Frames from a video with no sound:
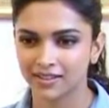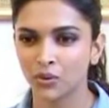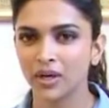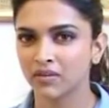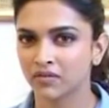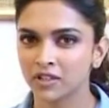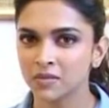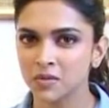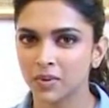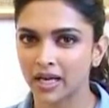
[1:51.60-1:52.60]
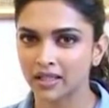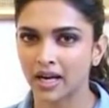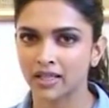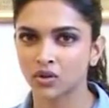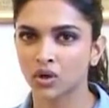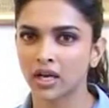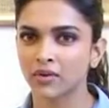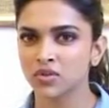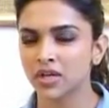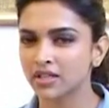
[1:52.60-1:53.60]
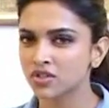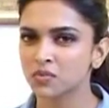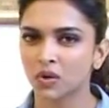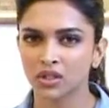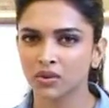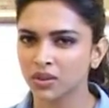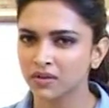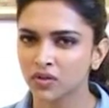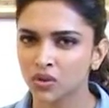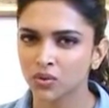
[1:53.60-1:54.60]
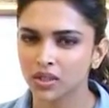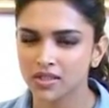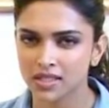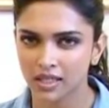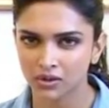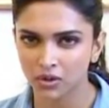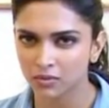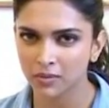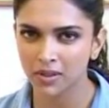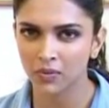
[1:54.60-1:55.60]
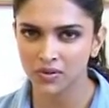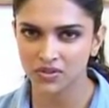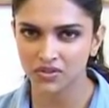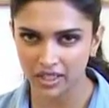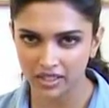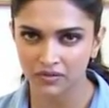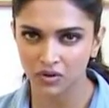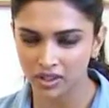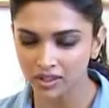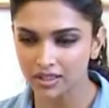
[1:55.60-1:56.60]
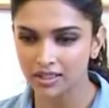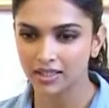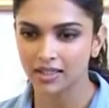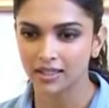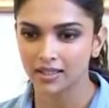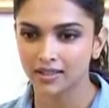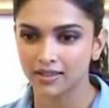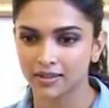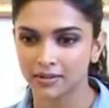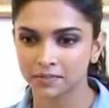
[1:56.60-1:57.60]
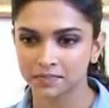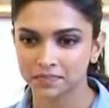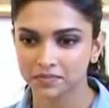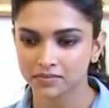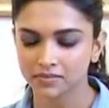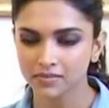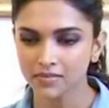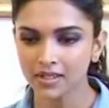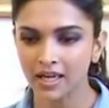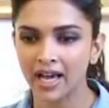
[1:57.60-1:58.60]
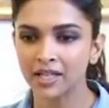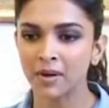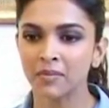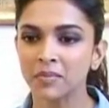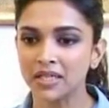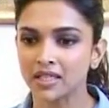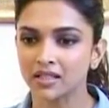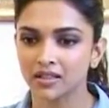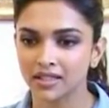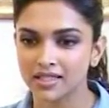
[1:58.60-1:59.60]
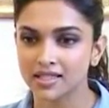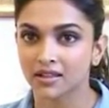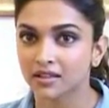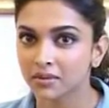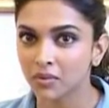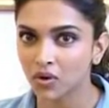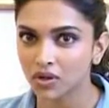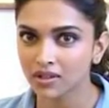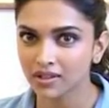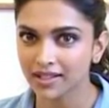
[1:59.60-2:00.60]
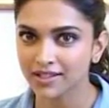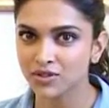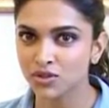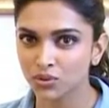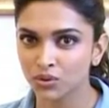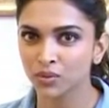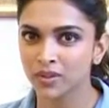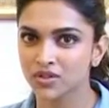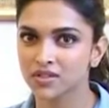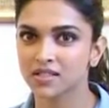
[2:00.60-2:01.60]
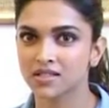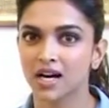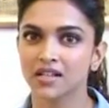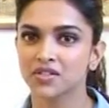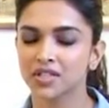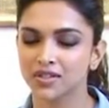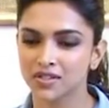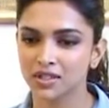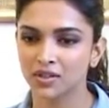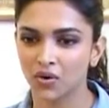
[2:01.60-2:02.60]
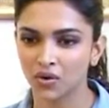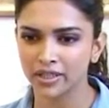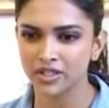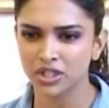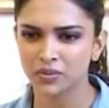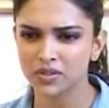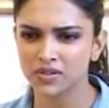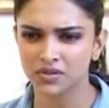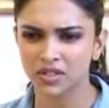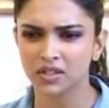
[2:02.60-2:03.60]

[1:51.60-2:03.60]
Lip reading: doing films, but I thought I had just modeled only for 2 years, and I thought maybe I wasn't ready for it. Um, I remember meeting her at Satyam Hall in Juhu, which is this dance rehearsal hall, and she was